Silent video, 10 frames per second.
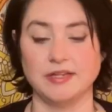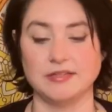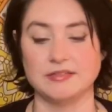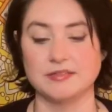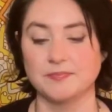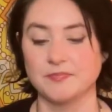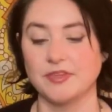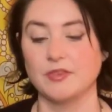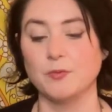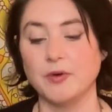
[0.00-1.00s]
It's
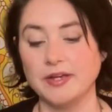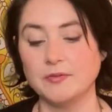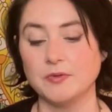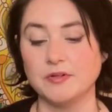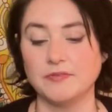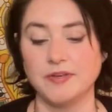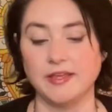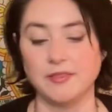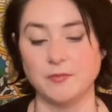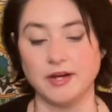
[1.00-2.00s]
The White Wolf
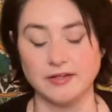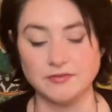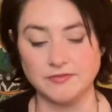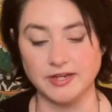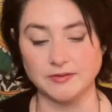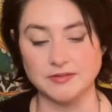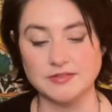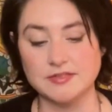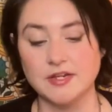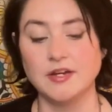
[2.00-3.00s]
and the Wild
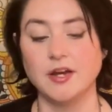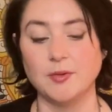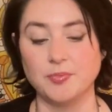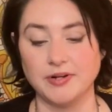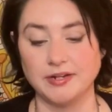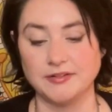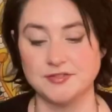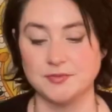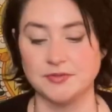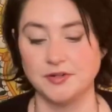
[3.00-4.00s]
Flowers, a prayer
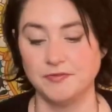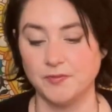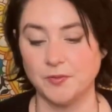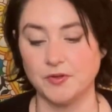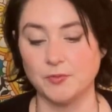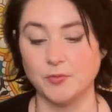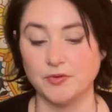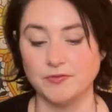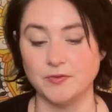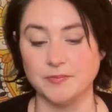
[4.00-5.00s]
story for
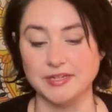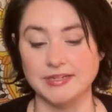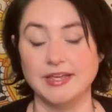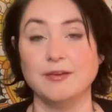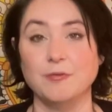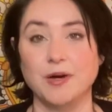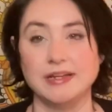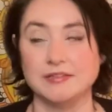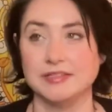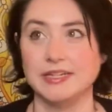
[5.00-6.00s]
wolf woman and
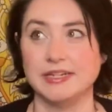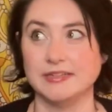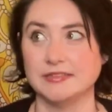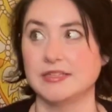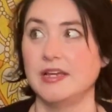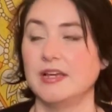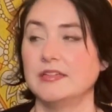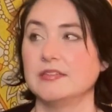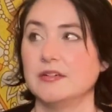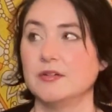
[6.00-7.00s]
wild kings,
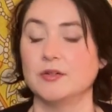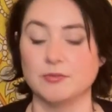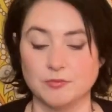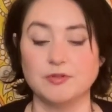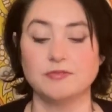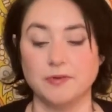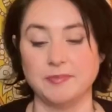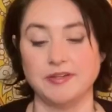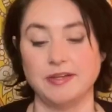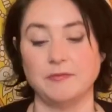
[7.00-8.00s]
or wolf
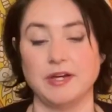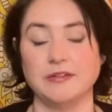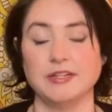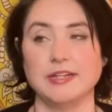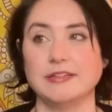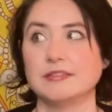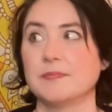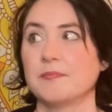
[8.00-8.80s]
women and wild kings.